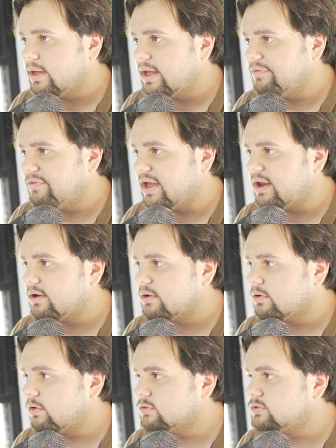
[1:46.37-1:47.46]
And then
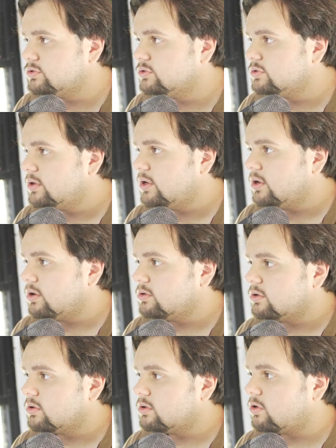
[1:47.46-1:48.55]
go to
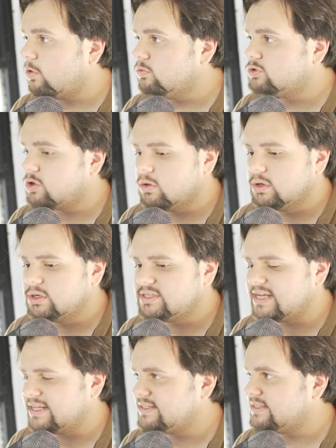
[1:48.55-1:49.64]
Controller
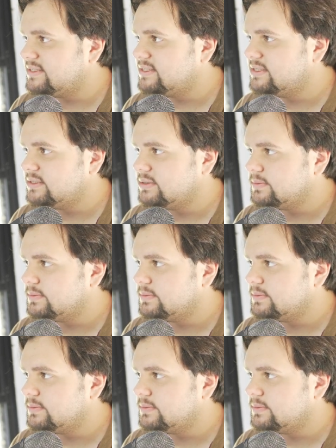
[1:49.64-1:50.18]
Settings.